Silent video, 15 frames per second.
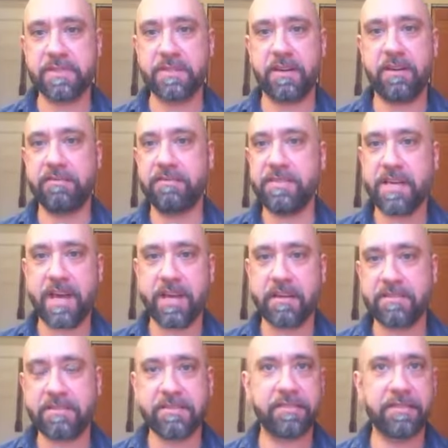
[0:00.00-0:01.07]
of
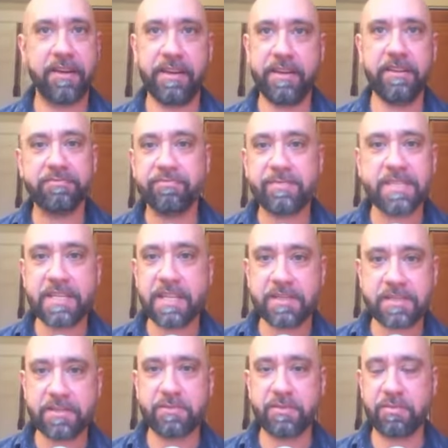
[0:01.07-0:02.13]
text like
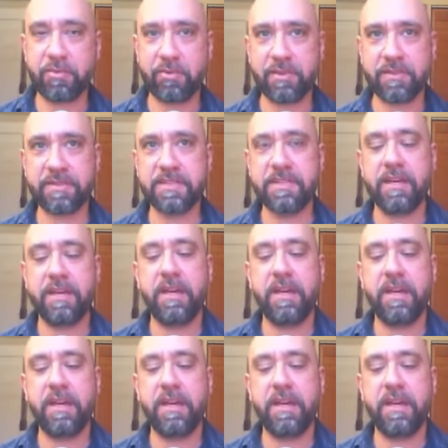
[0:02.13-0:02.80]
census reports.